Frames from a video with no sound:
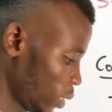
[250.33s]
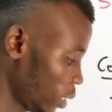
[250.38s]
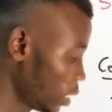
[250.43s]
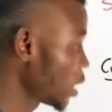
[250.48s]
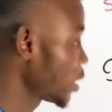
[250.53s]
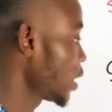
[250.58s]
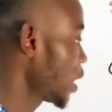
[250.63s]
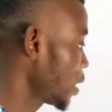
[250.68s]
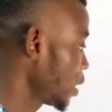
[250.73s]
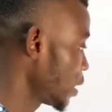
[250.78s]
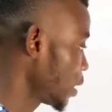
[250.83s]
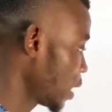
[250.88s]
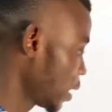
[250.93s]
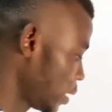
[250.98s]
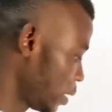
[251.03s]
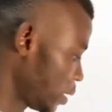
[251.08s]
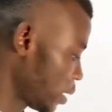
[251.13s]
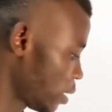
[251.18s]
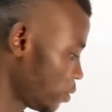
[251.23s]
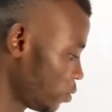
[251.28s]
Yes, that is
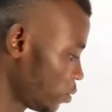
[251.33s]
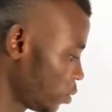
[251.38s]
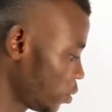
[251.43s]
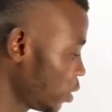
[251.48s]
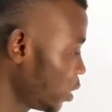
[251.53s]
37.